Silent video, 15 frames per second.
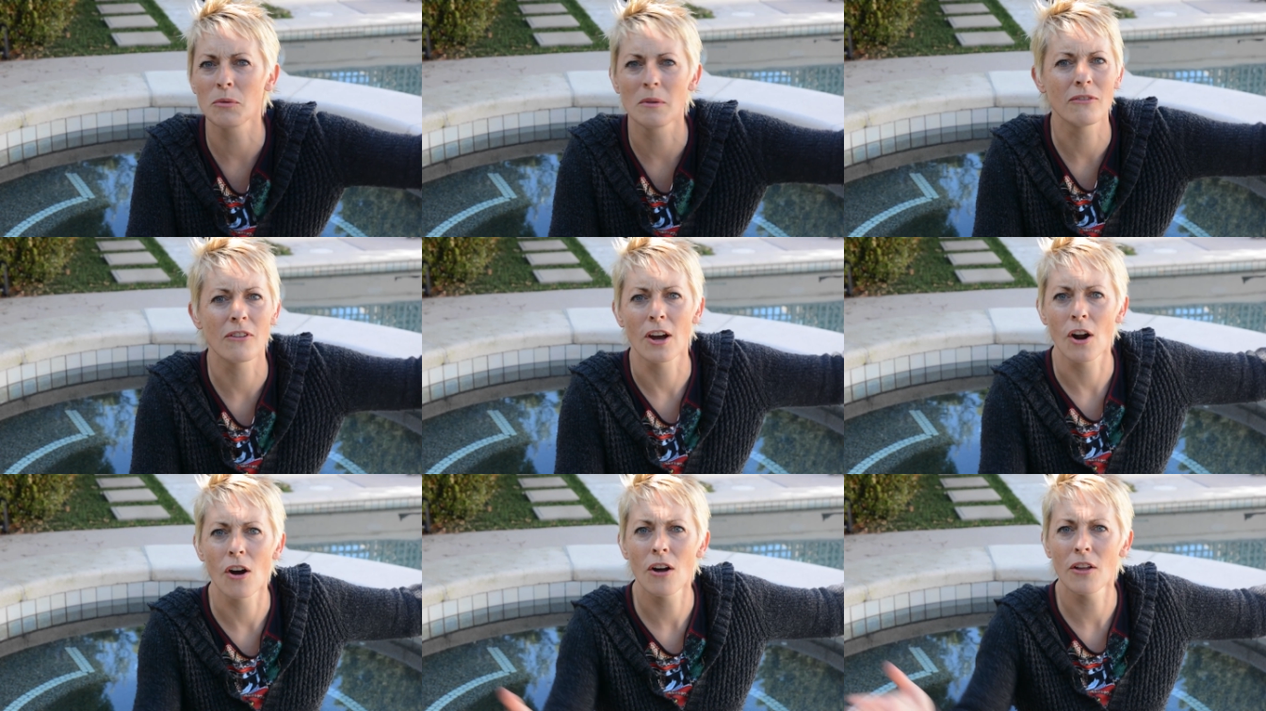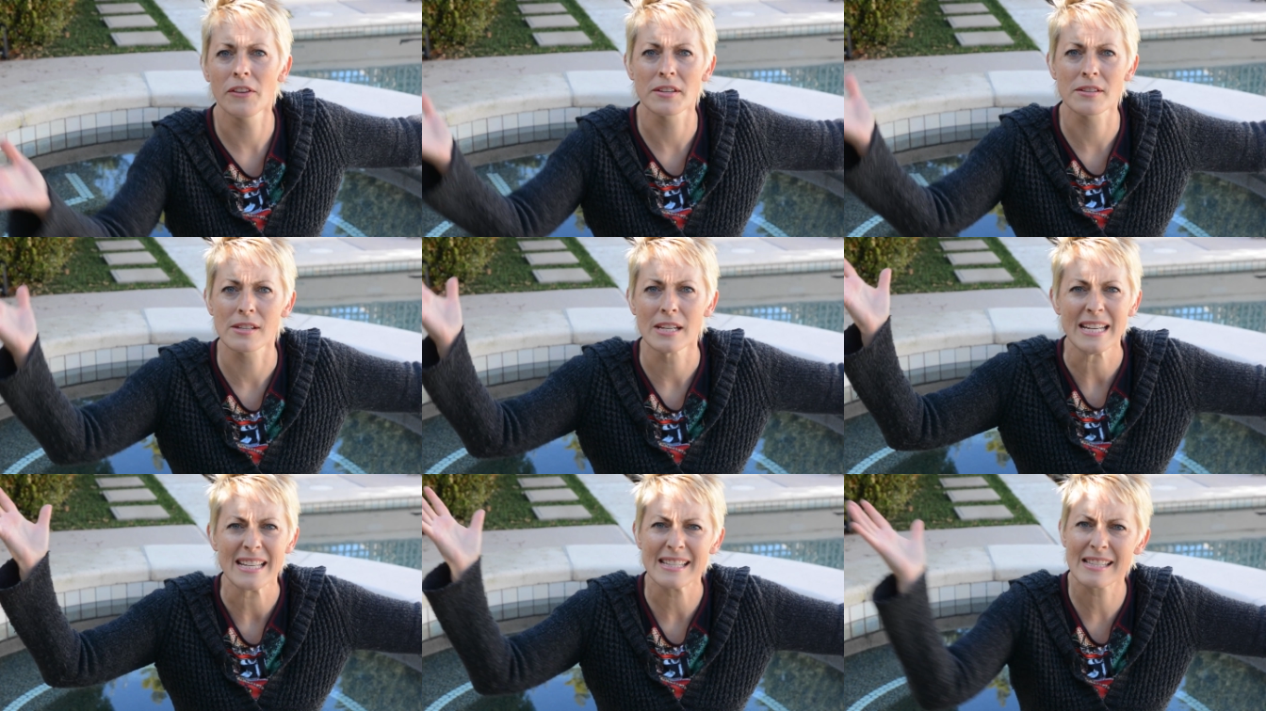We've got all this
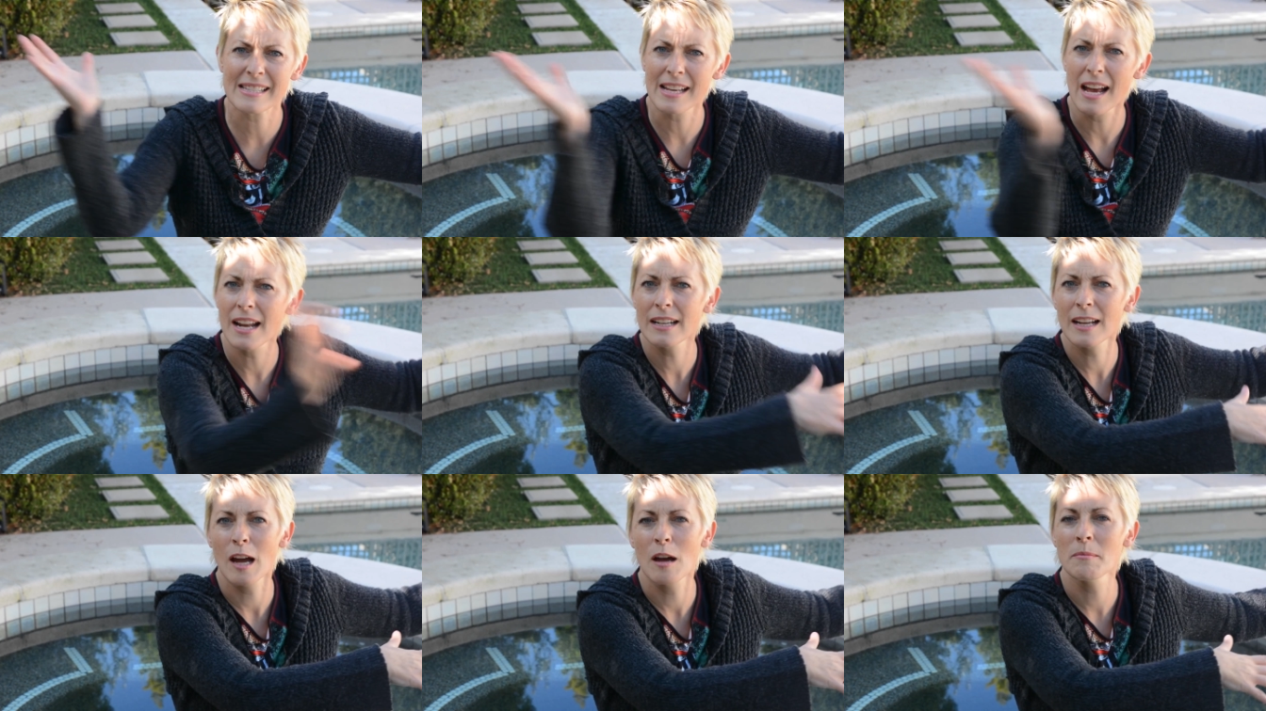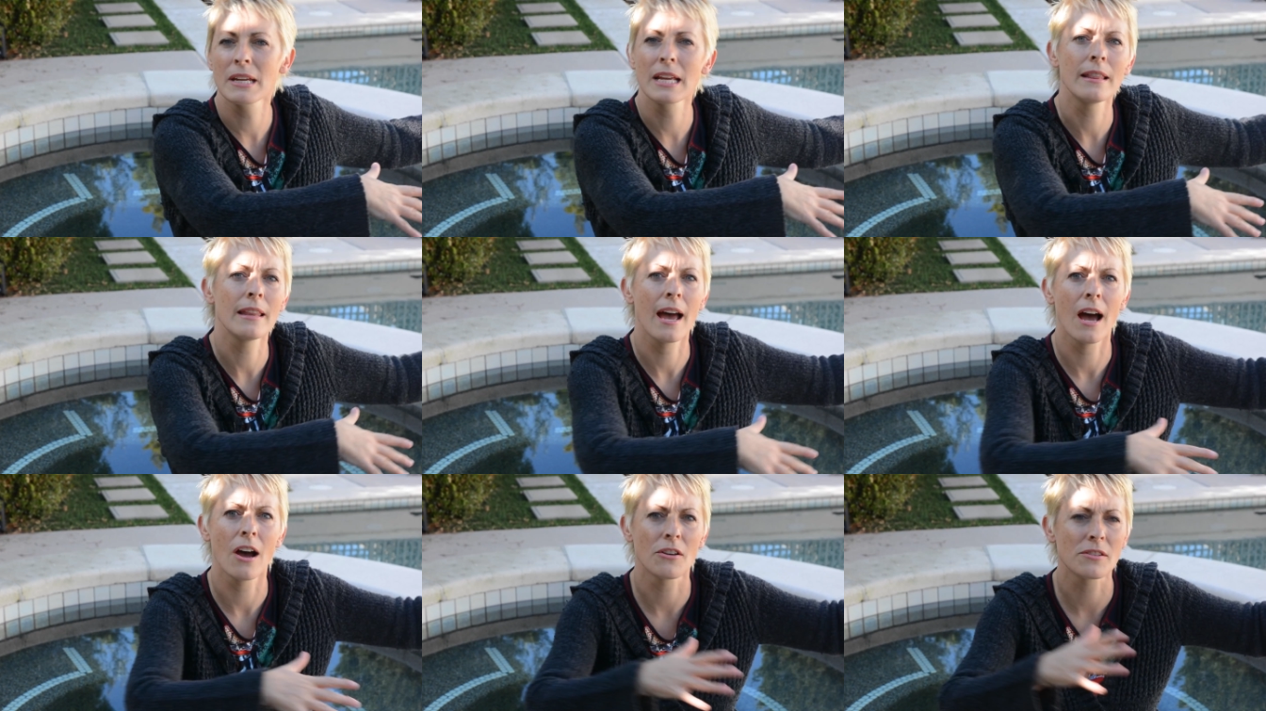sun coming in the
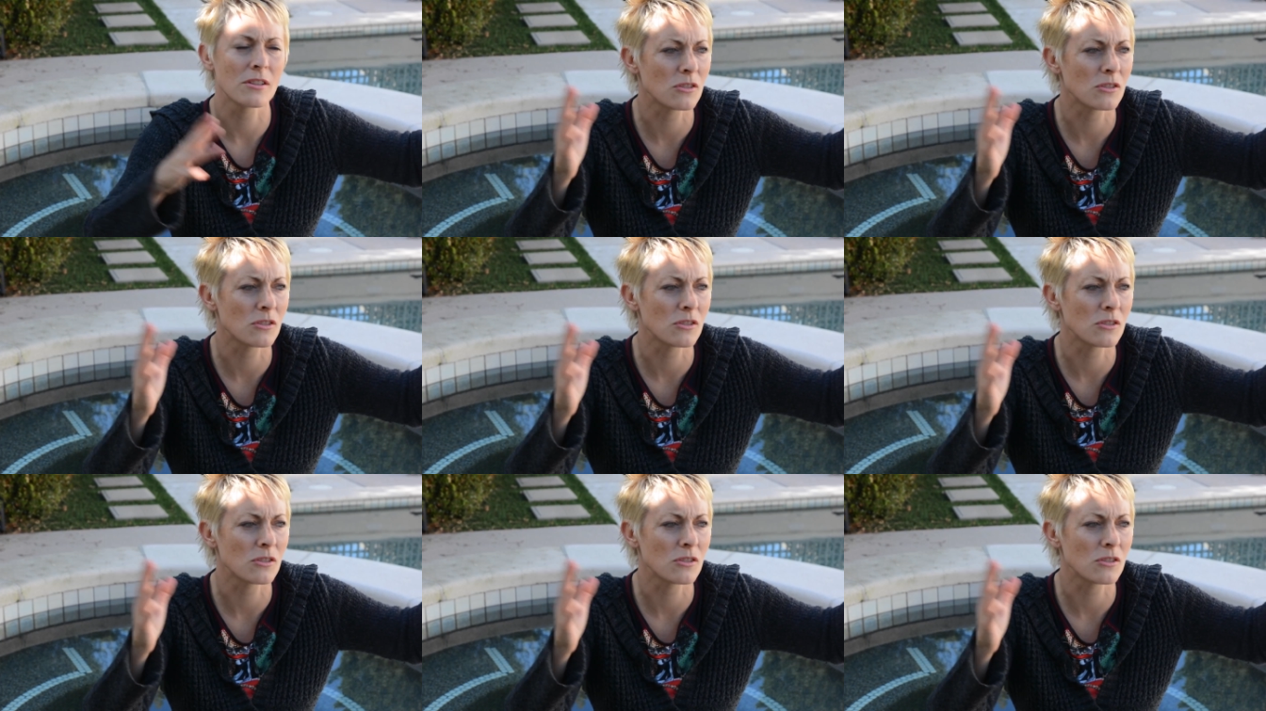house.